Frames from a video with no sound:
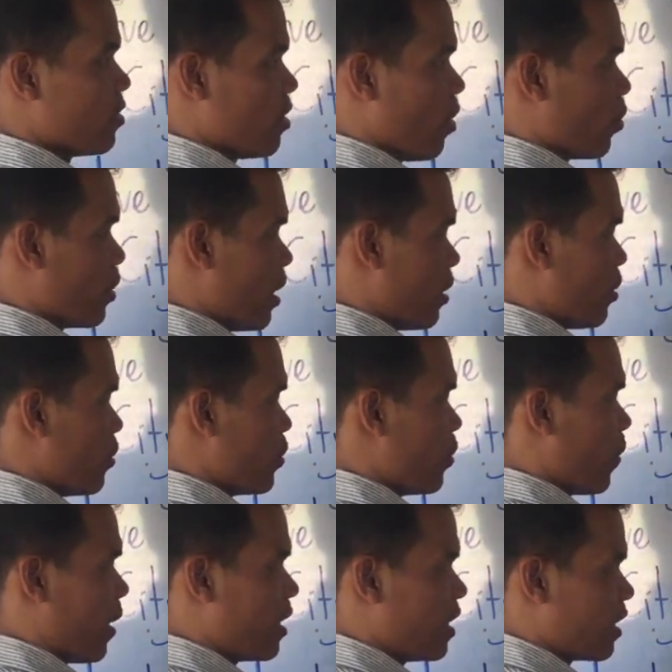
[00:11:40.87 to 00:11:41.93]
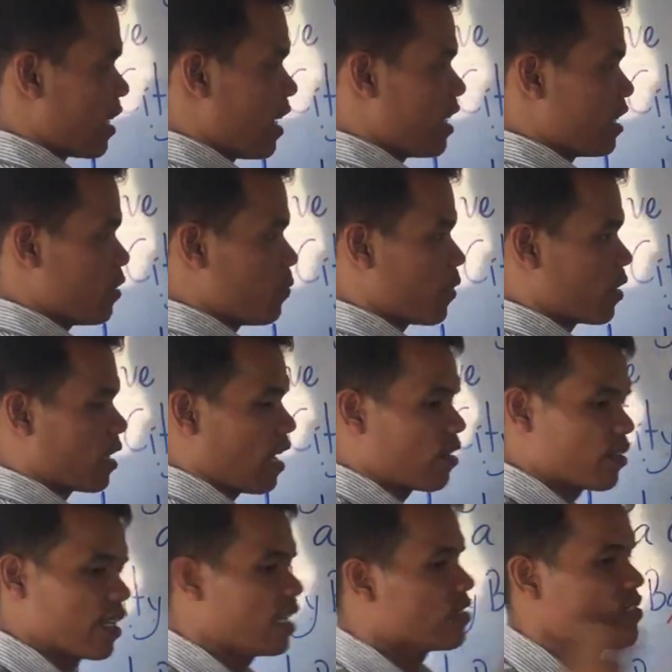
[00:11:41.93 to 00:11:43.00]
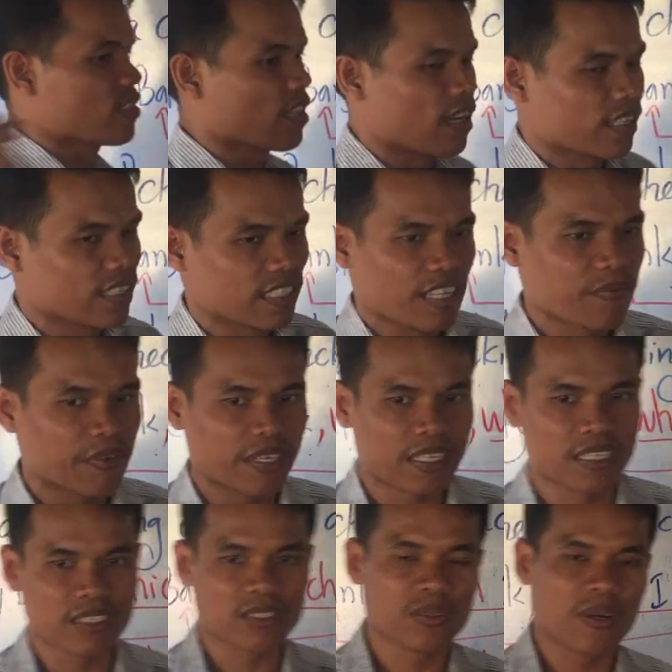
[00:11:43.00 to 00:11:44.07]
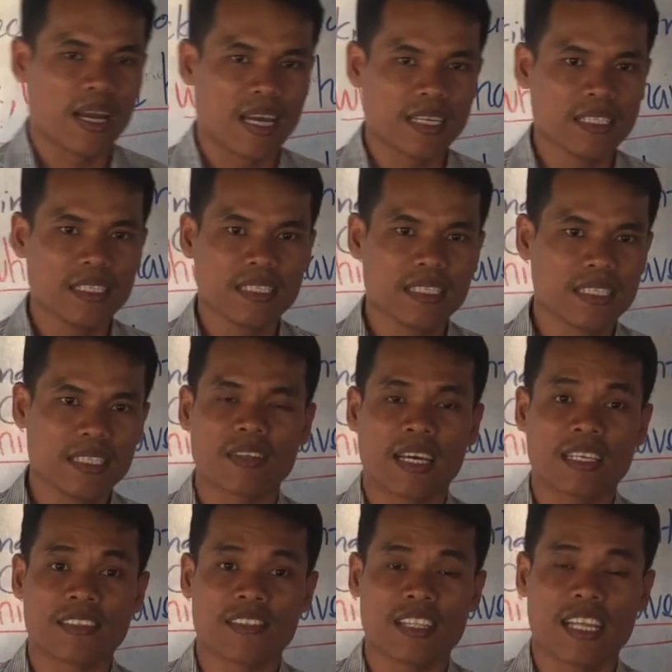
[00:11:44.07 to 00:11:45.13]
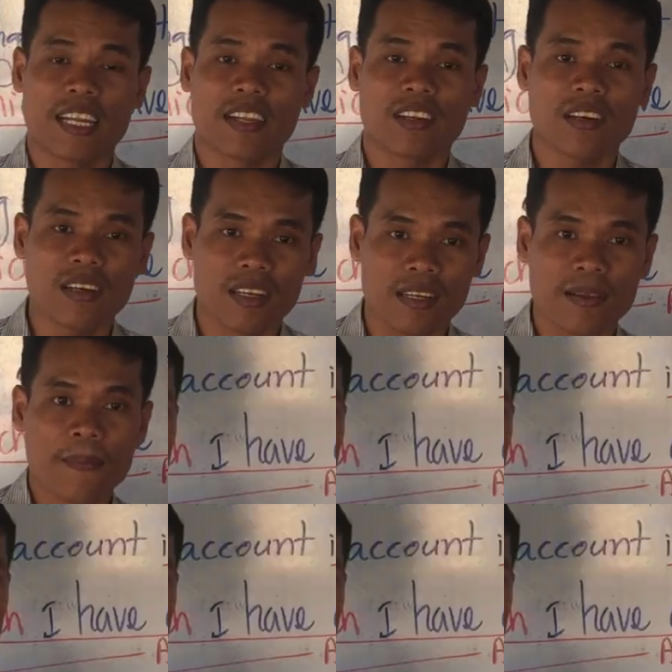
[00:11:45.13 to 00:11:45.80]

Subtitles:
no need to use any relative pronoun. It's not difficult to understand at all.